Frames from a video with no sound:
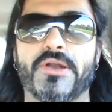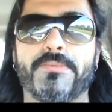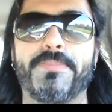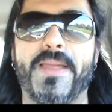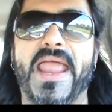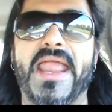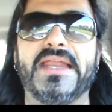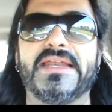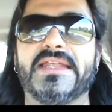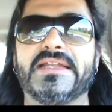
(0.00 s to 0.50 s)
Their
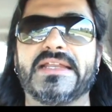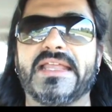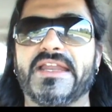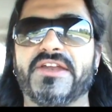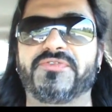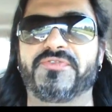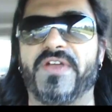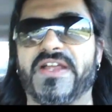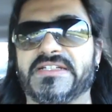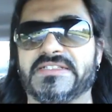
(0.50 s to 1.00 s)
pay didn't
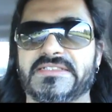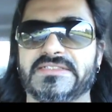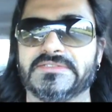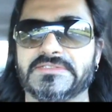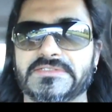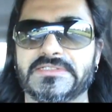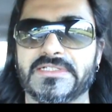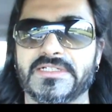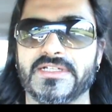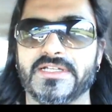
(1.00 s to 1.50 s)
get affected.
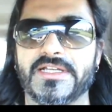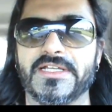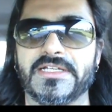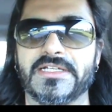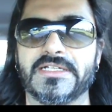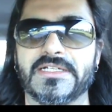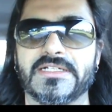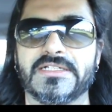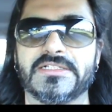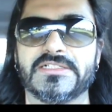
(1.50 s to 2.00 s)

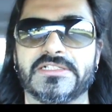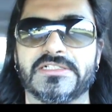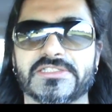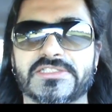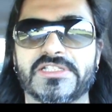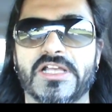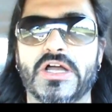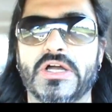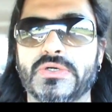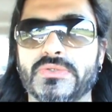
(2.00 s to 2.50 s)

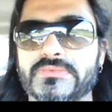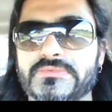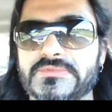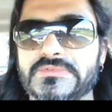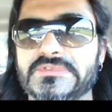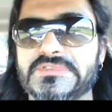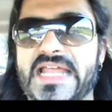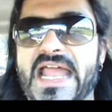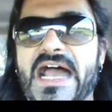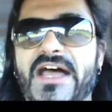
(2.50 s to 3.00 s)
So
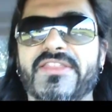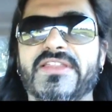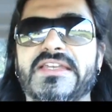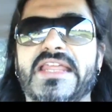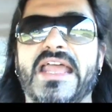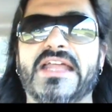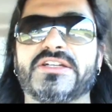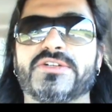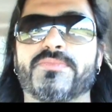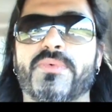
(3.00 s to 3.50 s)
now the
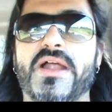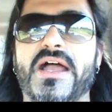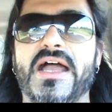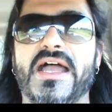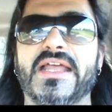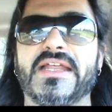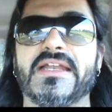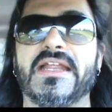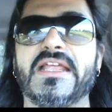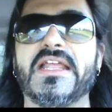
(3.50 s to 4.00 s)
Daniel
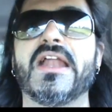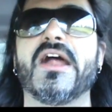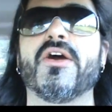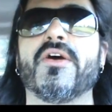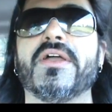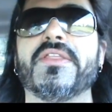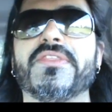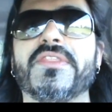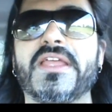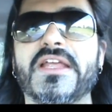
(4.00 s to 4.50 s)
Bryan, you
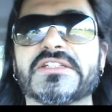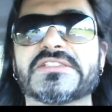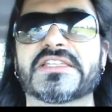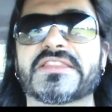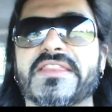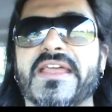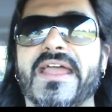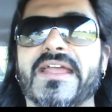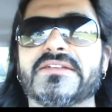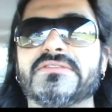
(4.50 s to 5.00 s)
know, here's
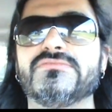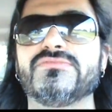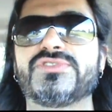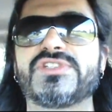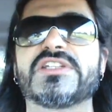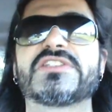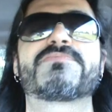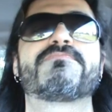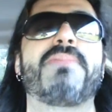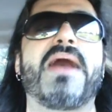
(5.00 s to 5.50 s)
the thing.
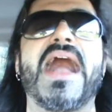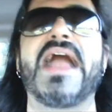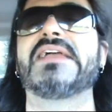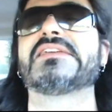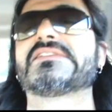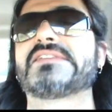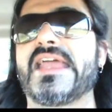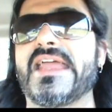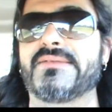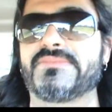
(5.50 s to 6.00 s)
Just buy
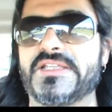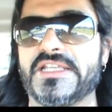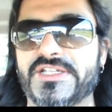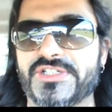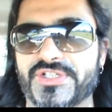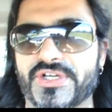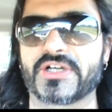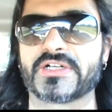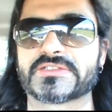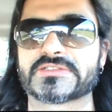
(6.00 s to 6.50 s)
his damn
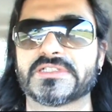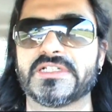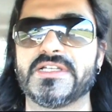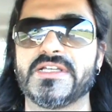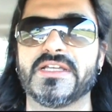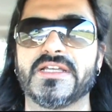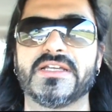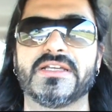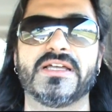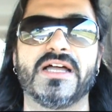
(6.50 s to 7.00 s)
t-shirt.
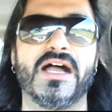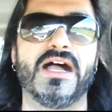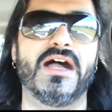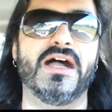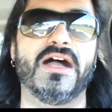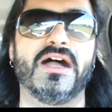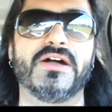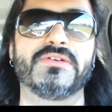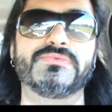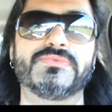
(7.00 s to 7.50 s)

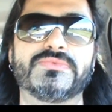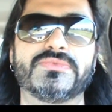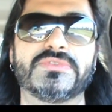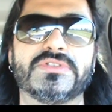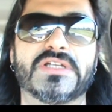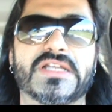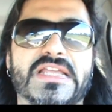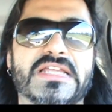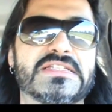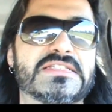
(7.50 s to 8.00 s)

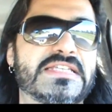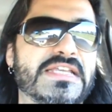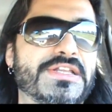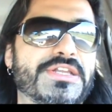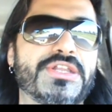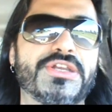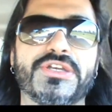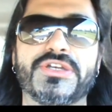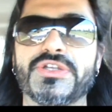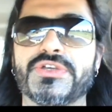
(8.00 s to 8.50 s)

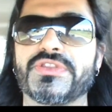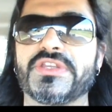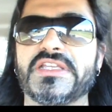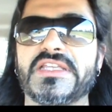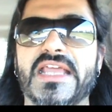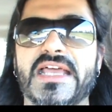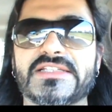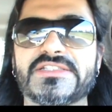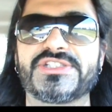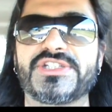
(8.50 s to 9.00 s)
Continue to do the
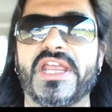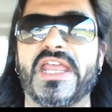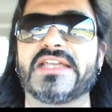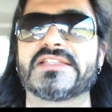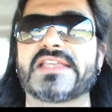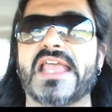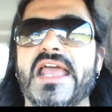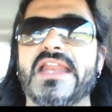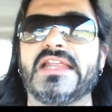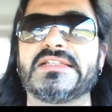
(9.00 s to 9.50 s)
yes
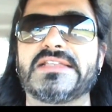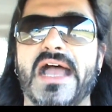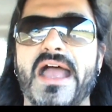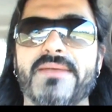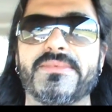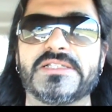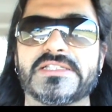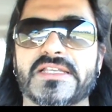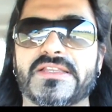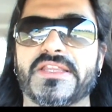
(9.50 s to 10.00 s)
chants
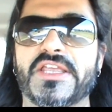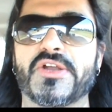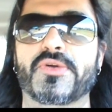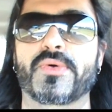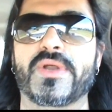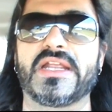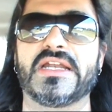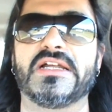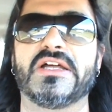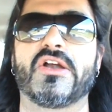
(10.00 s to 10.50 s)
anytime he's in the
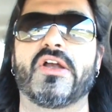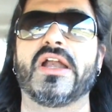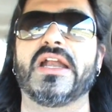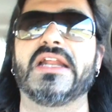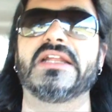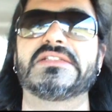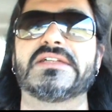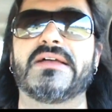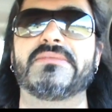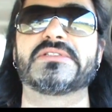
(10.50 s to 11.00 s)
arena or
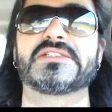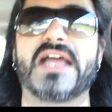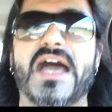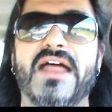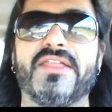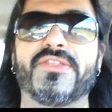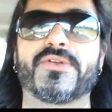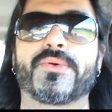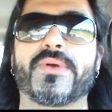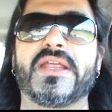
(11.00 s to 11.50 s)
anytime he's
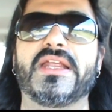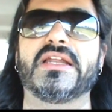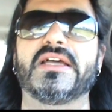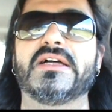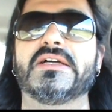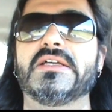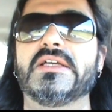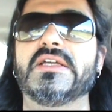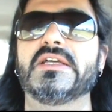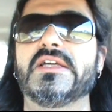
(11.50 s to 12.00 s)
not in the
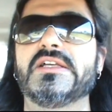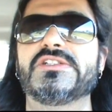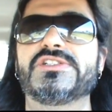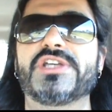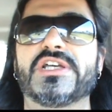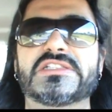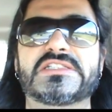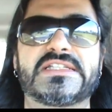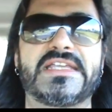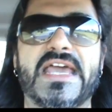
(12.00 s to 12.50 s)
arena.
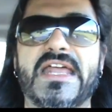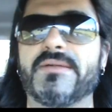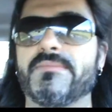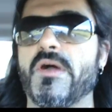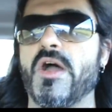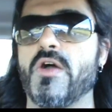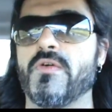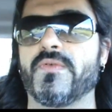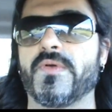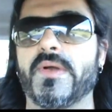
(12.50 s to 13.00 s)
Just get
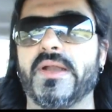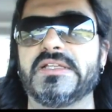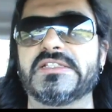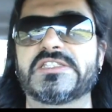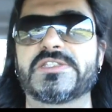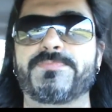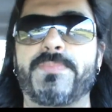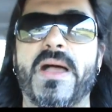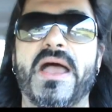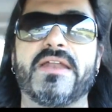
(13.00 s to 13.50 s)
him over
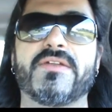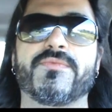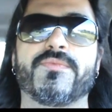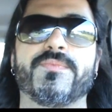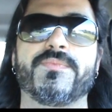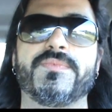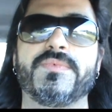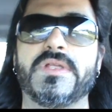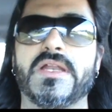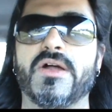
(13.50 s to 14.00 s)
in spite of,
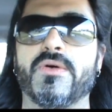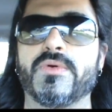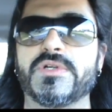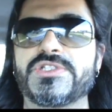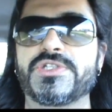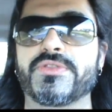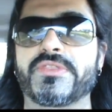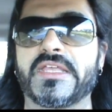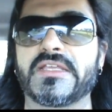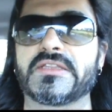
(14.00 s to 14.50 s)
you know,
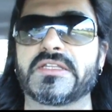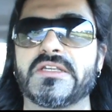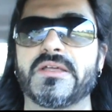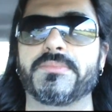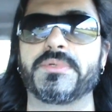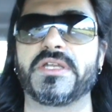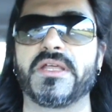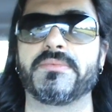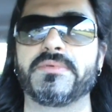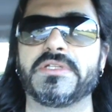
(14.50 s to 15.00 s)
what you think the
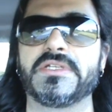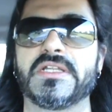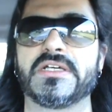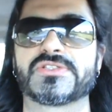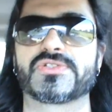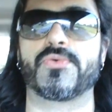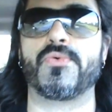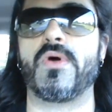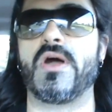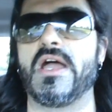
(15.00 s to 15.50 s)
WWE
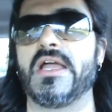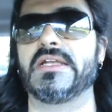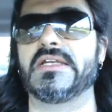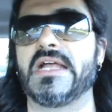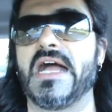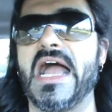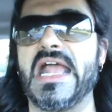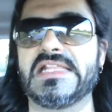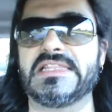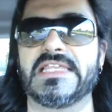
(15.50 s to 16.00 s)
doesn't want.
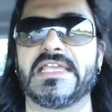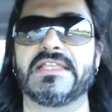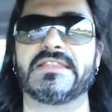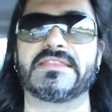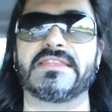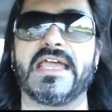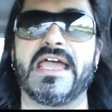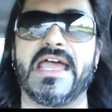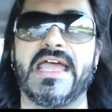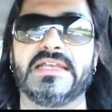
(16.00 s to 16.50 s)
I
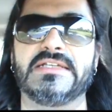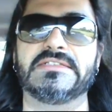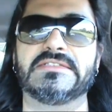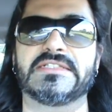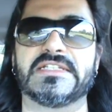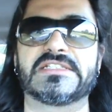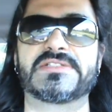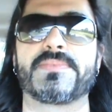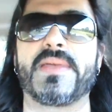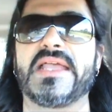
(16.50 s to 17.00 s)
think
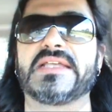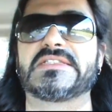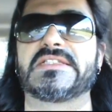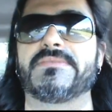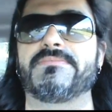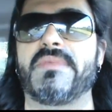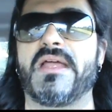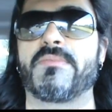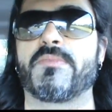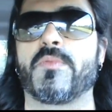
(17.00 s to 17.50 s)
that this makes
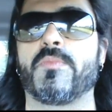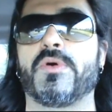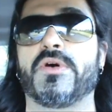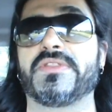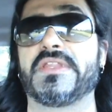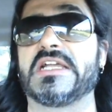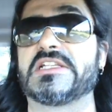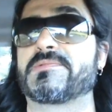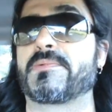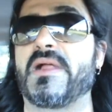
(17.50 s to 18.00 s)
it memorable,
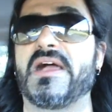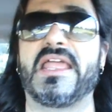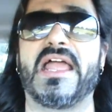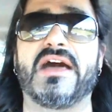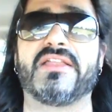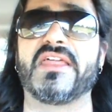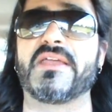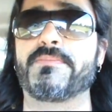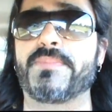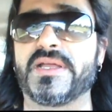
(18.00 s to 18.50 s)
and that's probably
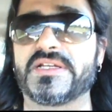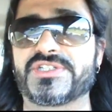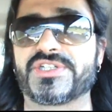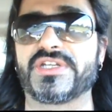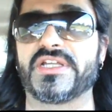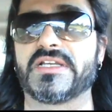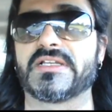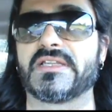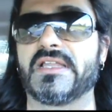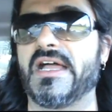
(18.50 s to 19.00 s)
how they
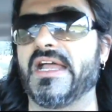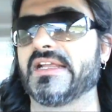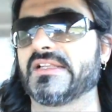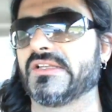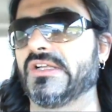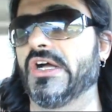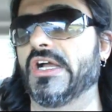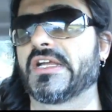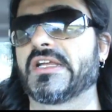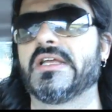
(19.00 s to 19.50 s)
pitched it.
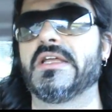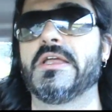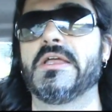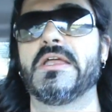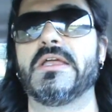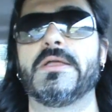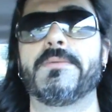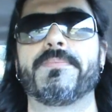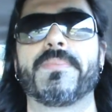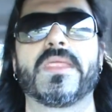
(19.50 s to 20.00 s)
Like, look,
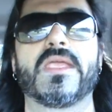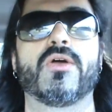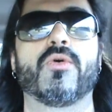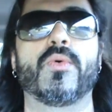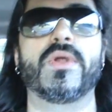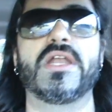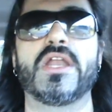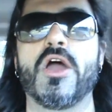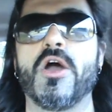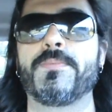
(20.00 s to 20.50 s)

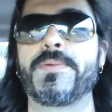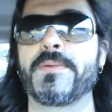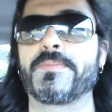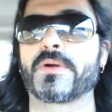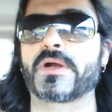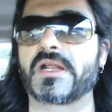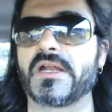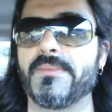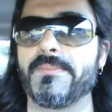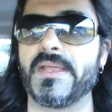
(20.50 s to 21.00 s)
we know
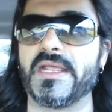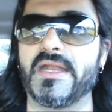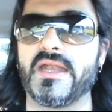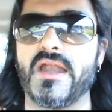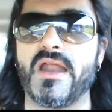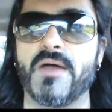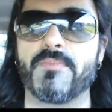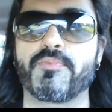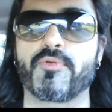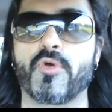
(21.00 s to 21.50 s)
people are going to be in
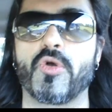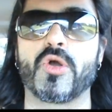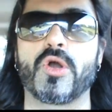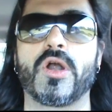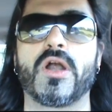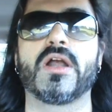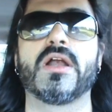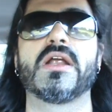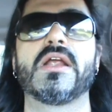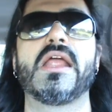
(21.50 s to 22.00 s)
an
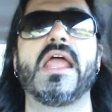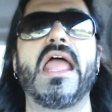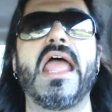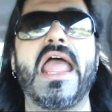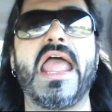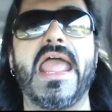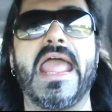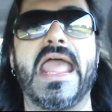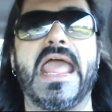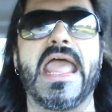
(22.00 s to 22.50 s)
uproar,
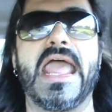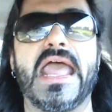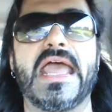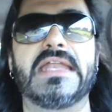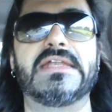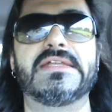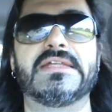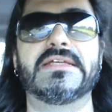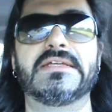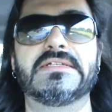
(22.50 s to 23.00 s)

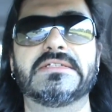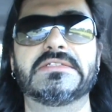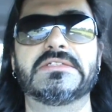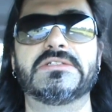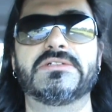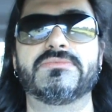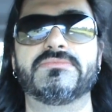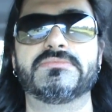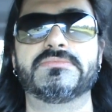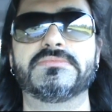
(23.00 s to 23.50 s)

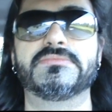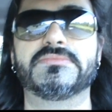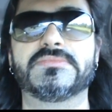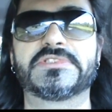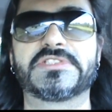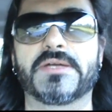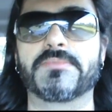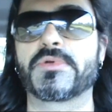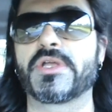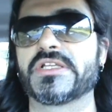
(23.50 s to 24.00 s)

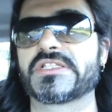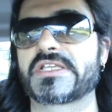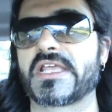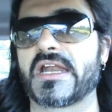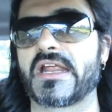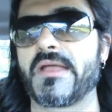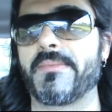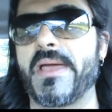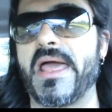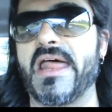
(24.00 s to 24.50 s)
and some good's
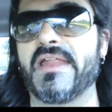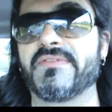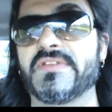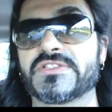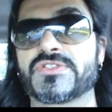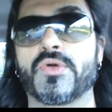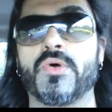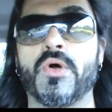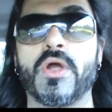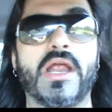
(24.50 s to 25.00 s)
going to come out of
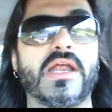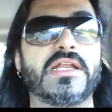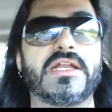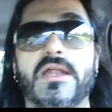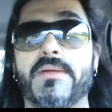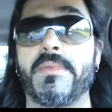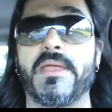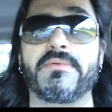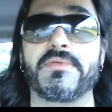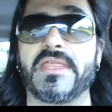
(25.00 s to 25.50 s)
this. Or,
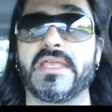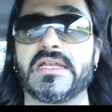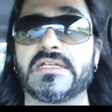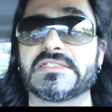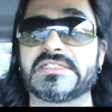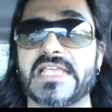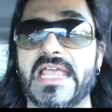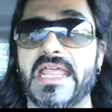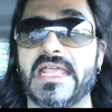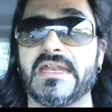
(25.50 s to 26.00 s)
you know, maybe they
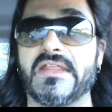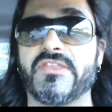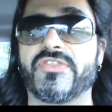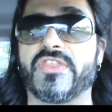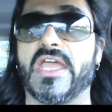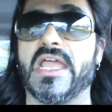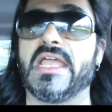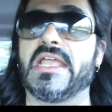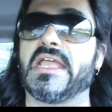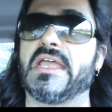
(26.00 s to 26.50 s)
didn't say
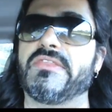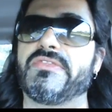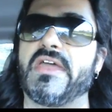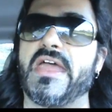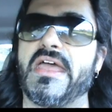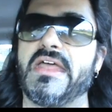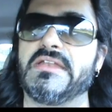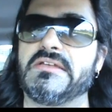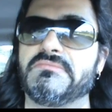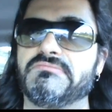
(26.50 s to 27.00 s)
anything, and
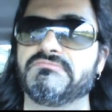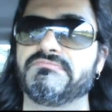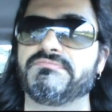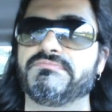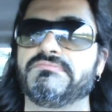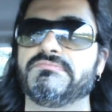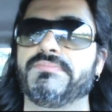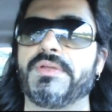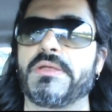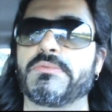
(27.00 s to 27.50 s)
then
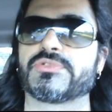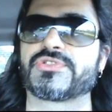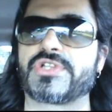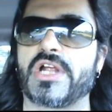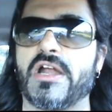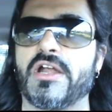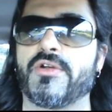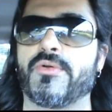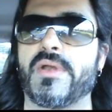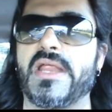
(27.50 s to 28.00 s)
people
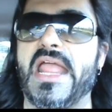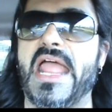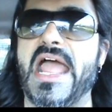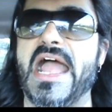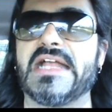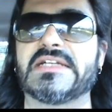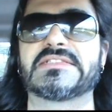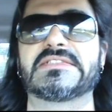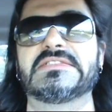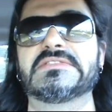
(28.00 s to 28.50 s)
started to
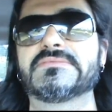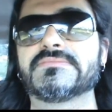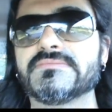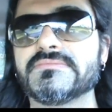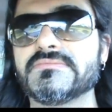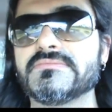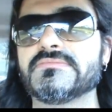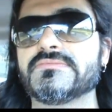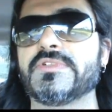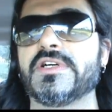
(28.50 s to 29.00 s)
react, and,
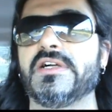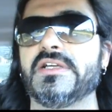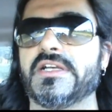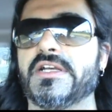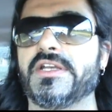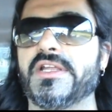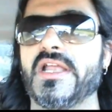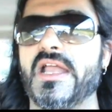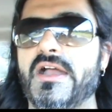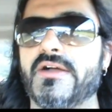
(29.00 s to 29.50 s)
well,
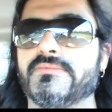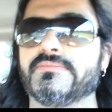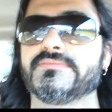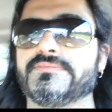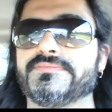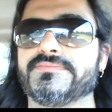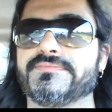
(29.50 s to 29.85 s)
here you go.